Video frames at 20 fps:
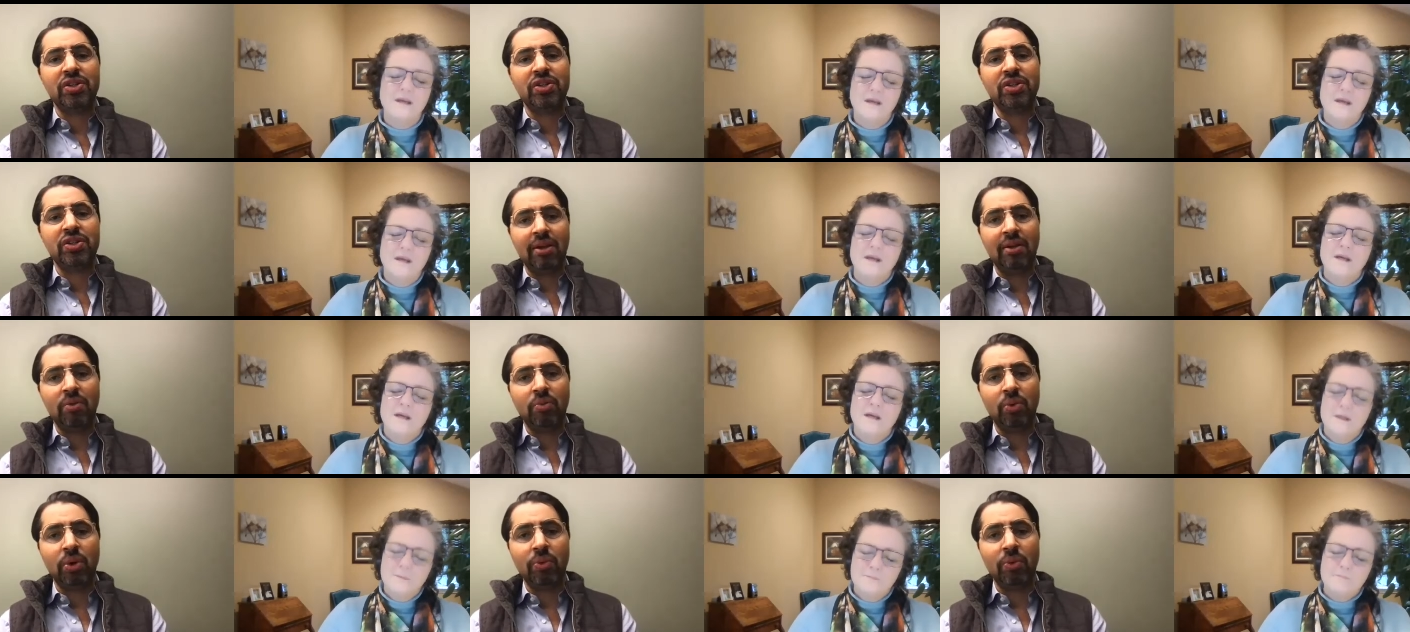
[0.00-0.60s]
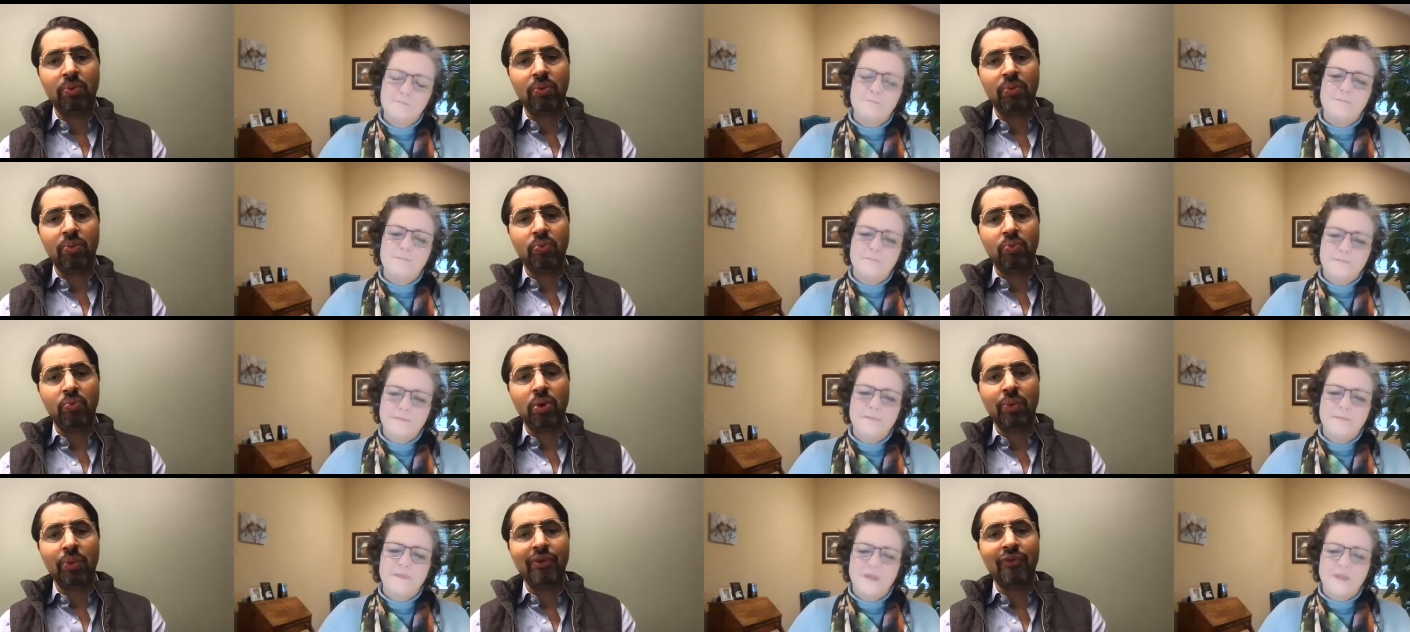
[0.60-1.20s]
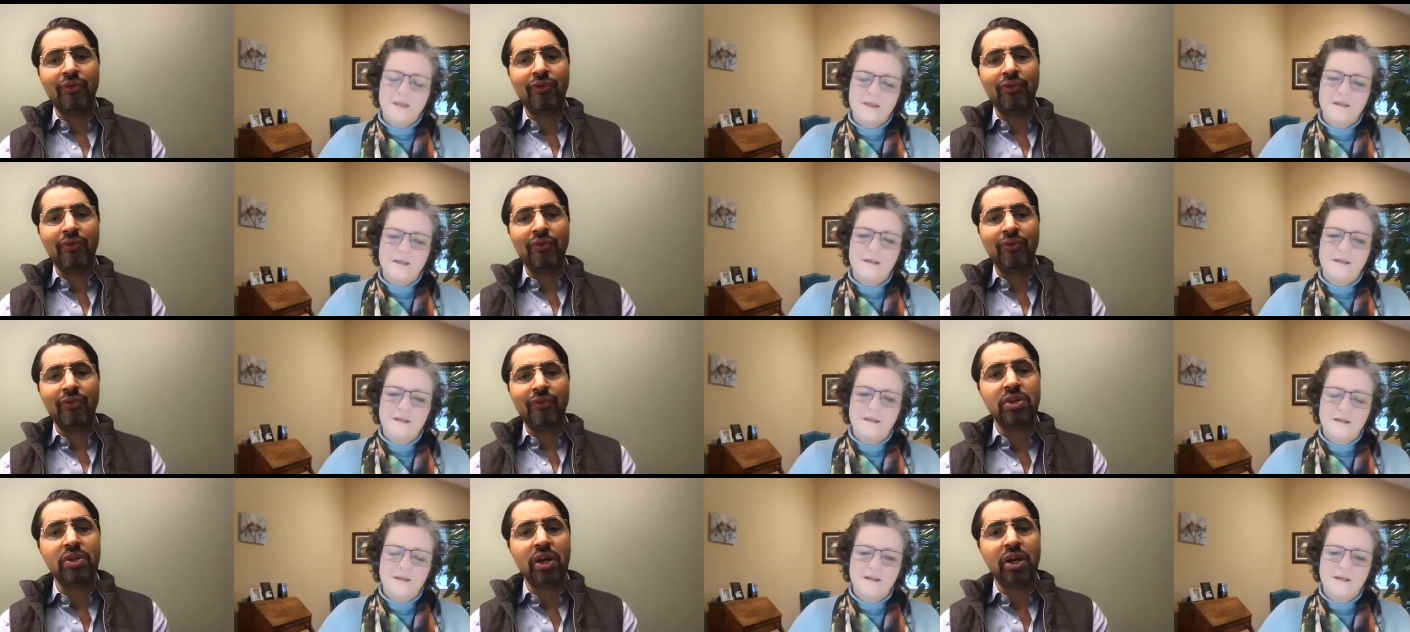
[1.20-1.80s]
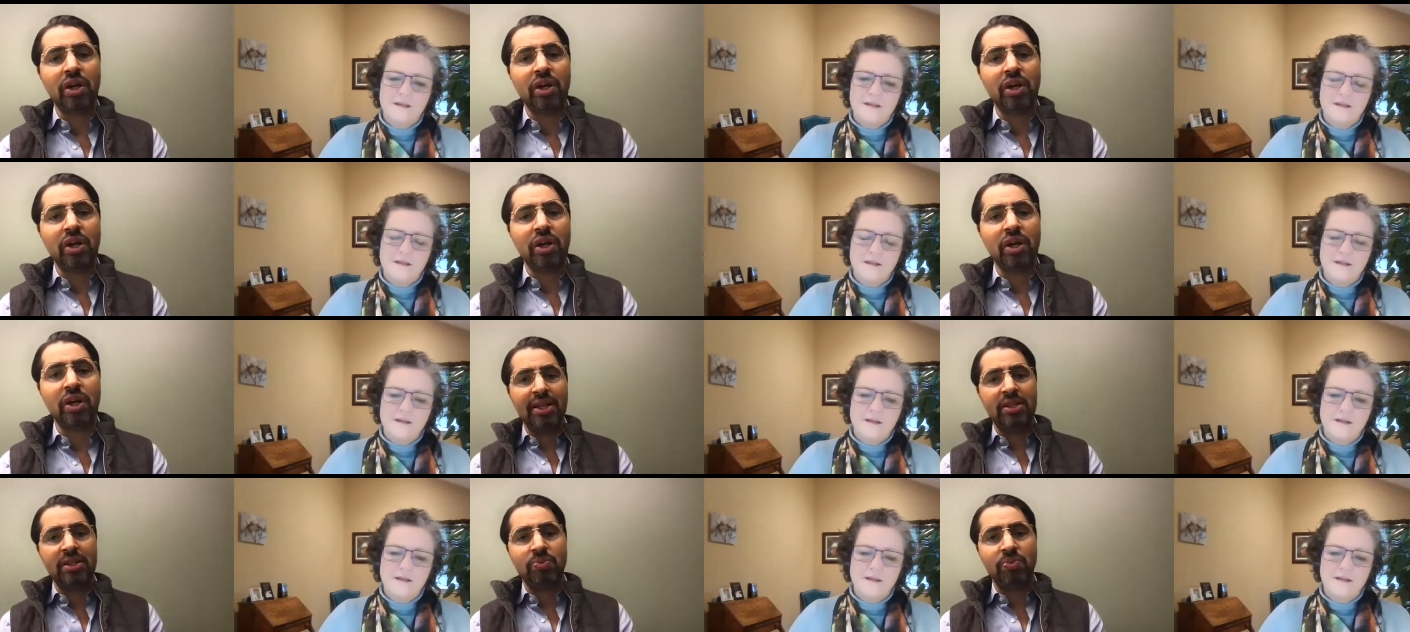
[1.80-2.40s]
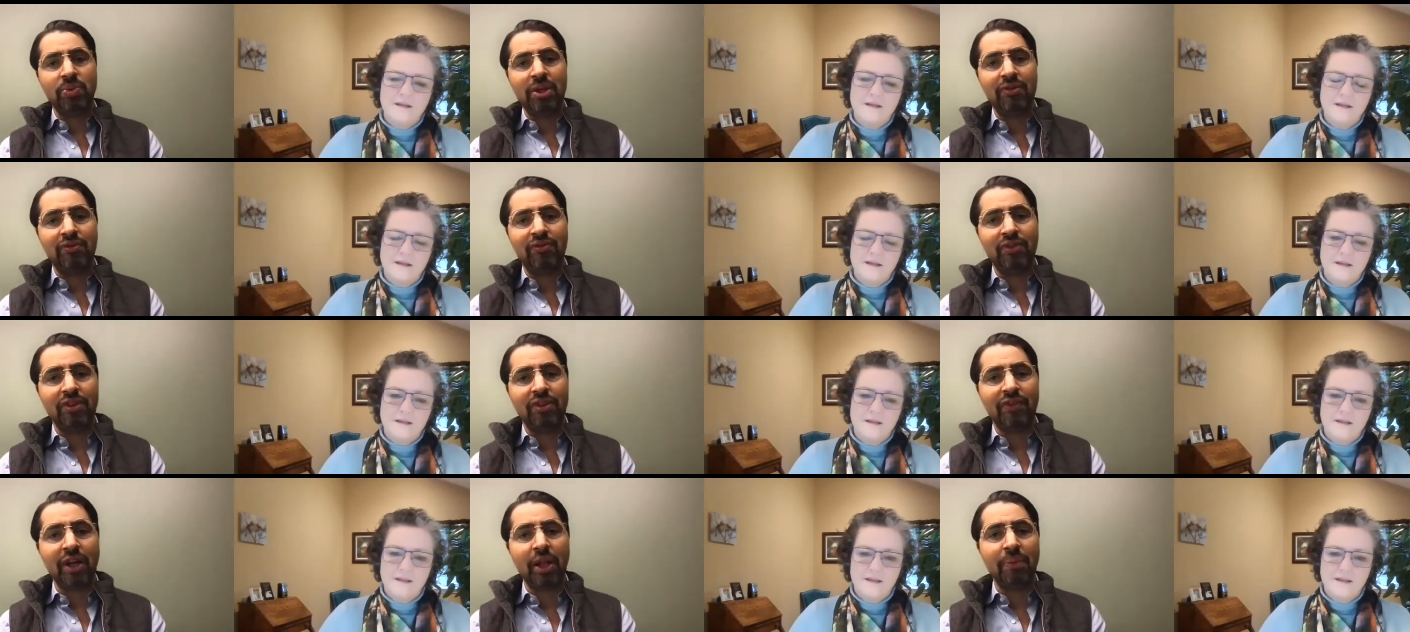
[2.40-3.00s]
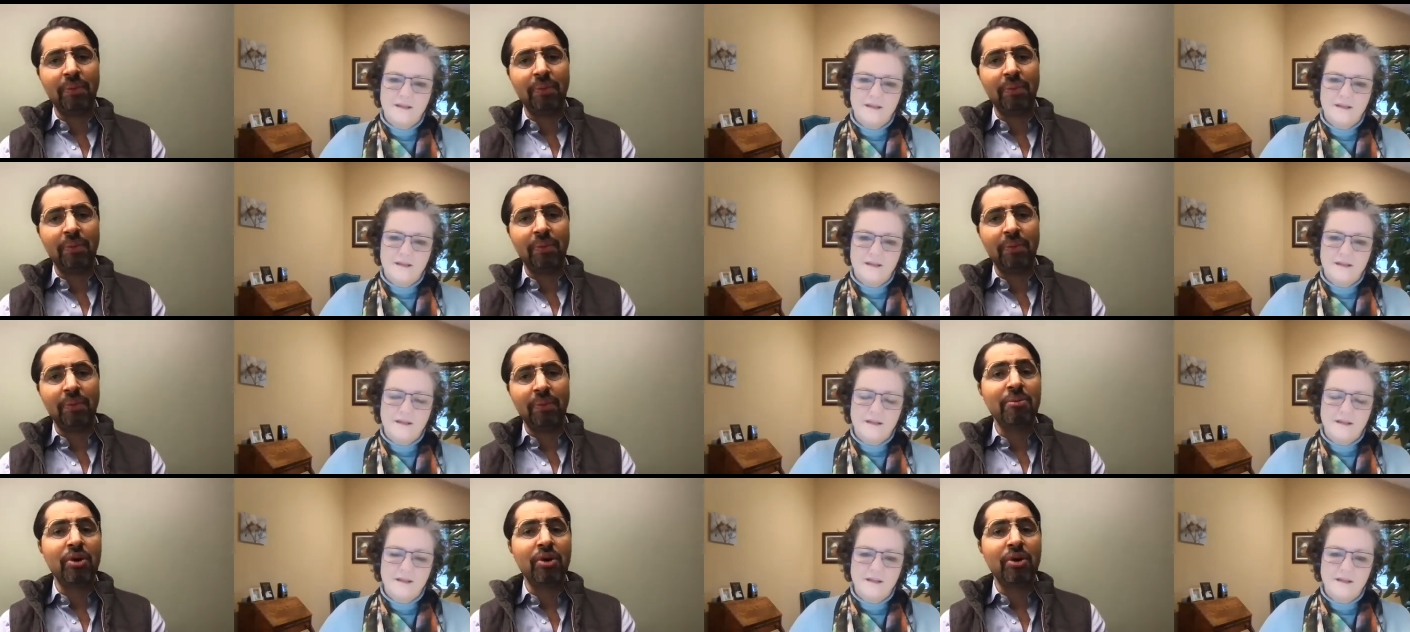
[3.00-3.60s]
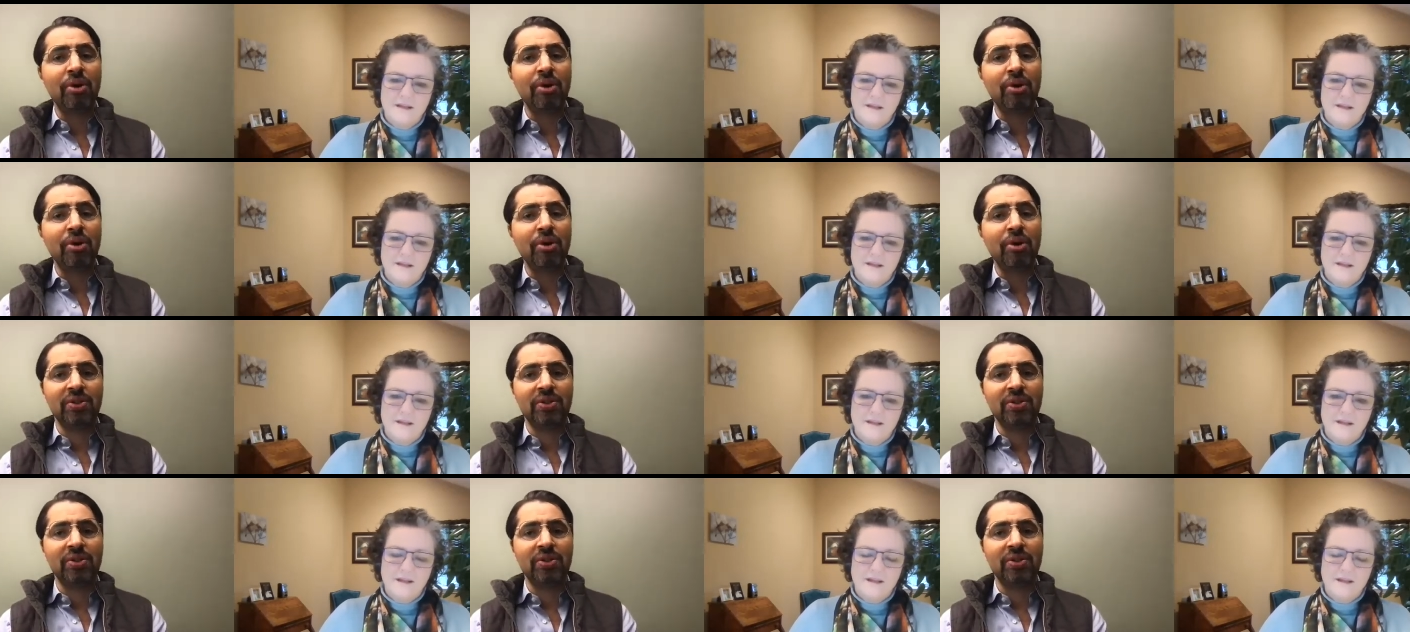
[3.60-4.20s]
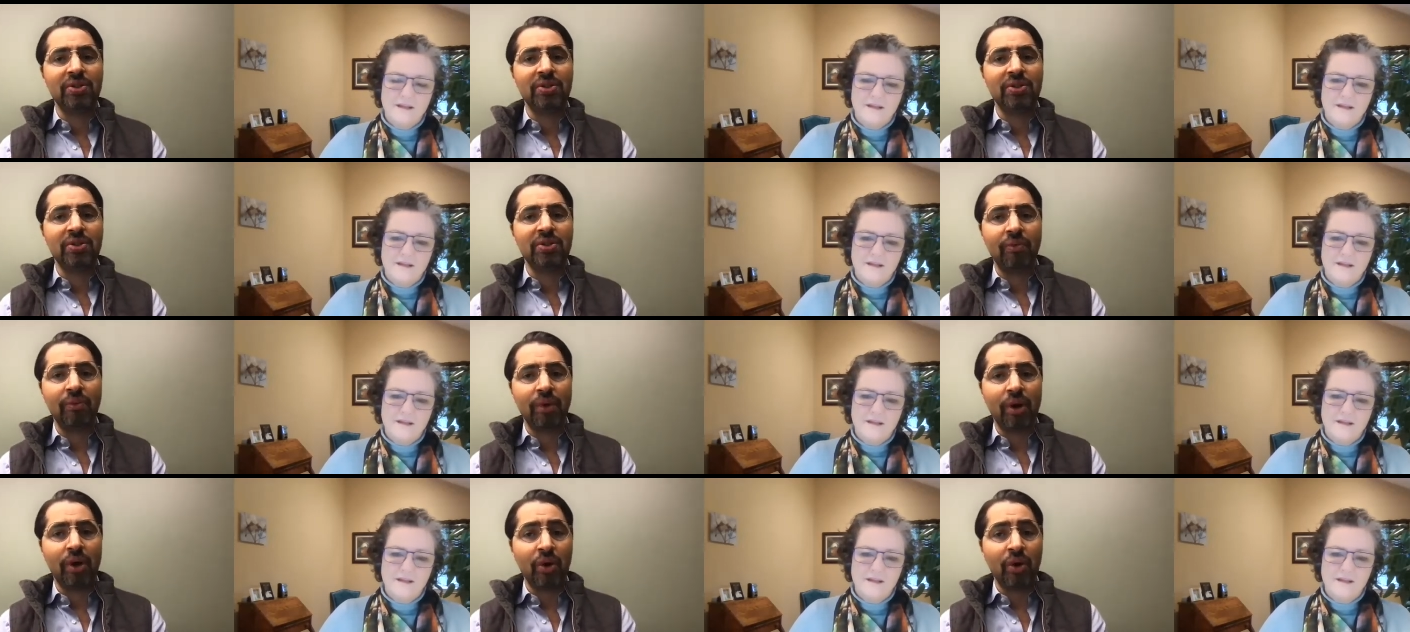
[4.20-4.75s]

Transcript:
Speaker 1: And what, what we've also done is we've developed a number of features that allow